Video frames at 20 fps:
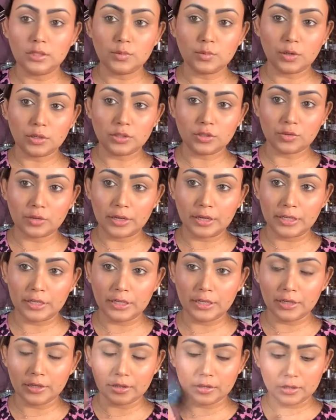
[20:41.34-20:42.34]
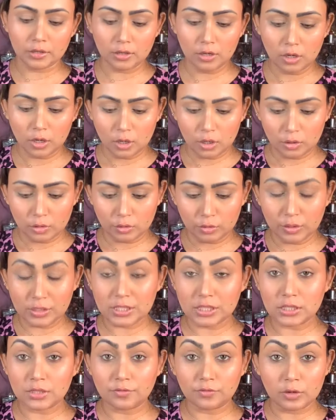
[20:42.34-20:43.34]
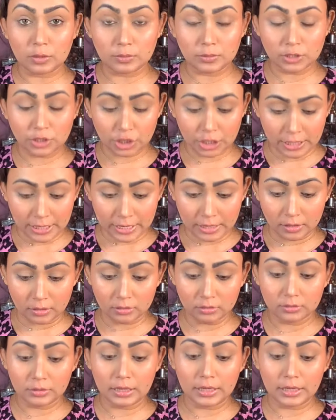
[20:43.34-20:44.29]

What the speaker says: ones right here, which is from Chanel,